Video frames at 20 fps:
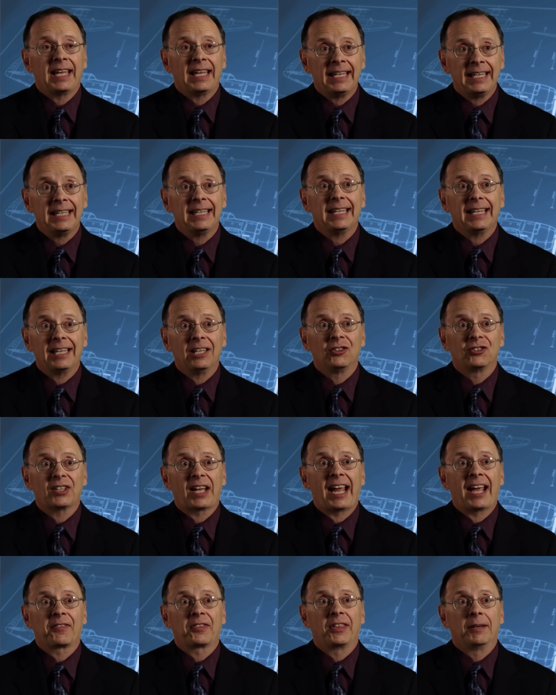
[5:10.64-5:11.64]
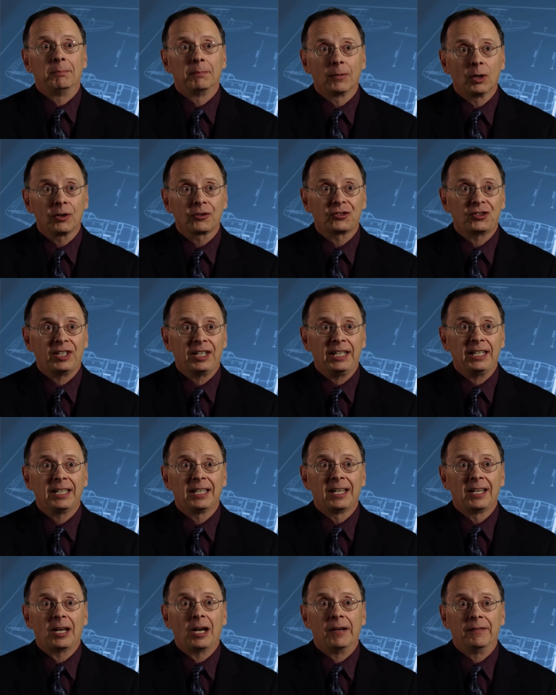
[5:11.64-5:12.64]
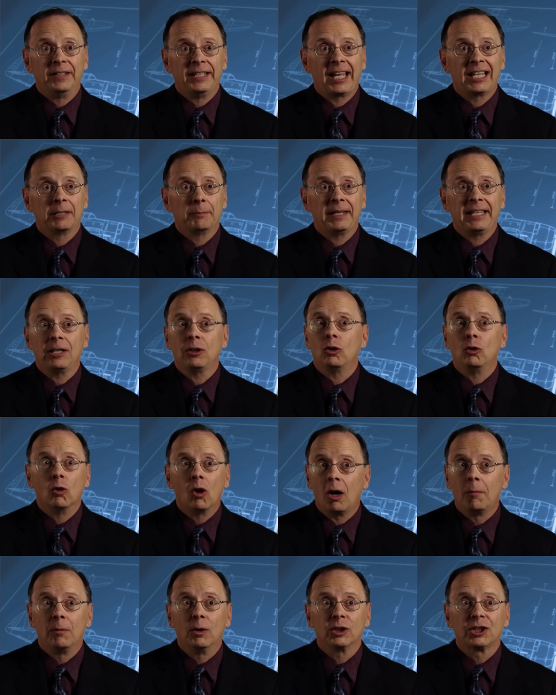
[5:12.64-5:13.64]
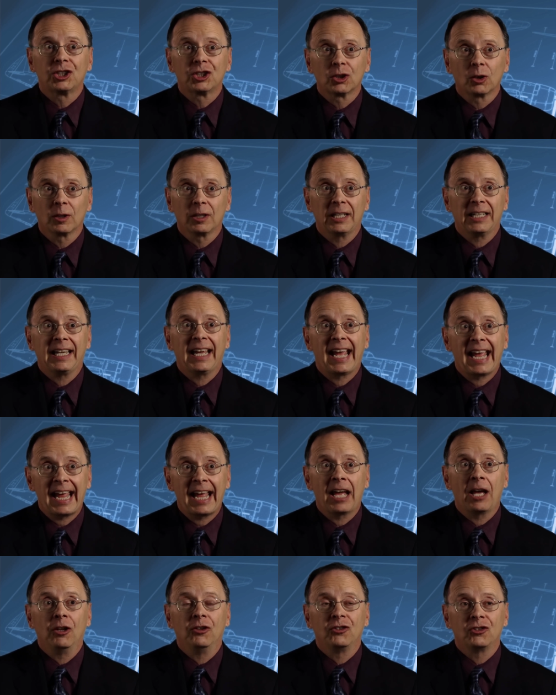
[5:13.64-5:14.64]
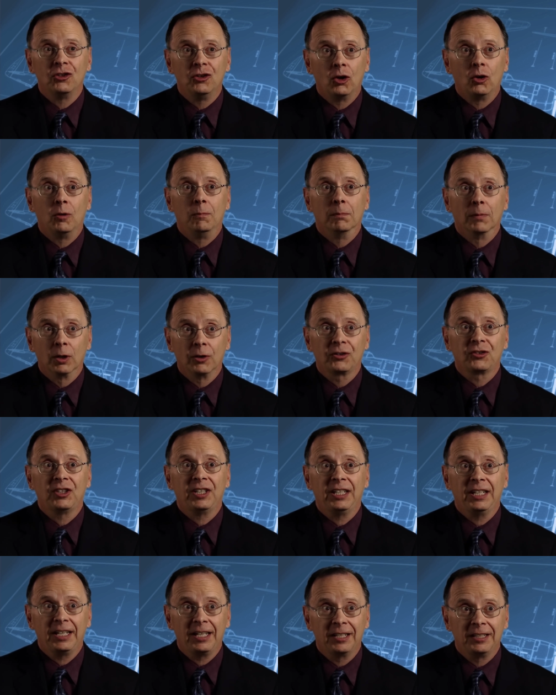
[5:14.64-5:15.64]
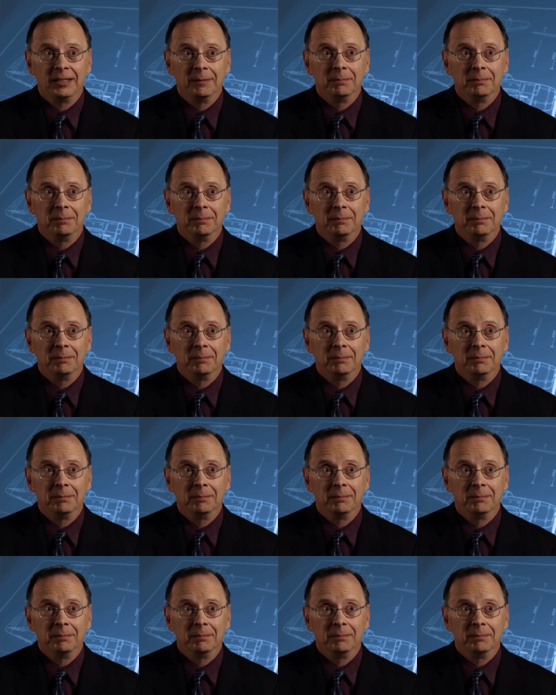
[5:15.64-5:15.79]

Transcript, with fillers: He is at the mercy of an enemy who almost surely has no mercy in him.